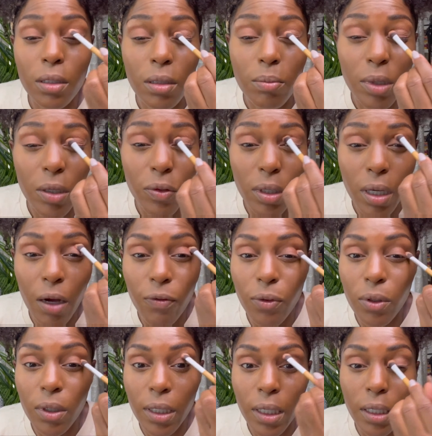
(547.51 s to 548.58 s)
But if you're not
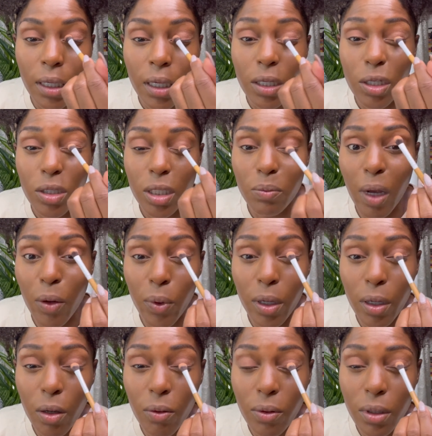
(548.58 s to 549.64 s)
full lid, you just might want to
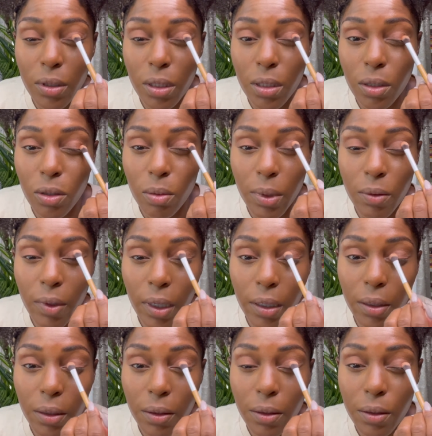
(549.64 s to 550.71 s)
go just a little bit right
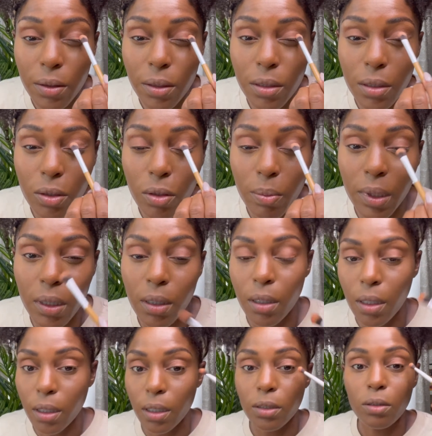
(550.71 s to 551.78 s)
here. Just a little bit,
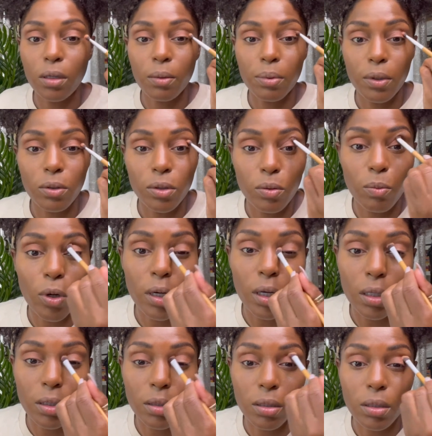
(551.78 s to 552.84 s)
because you're going to put on 2 more colors.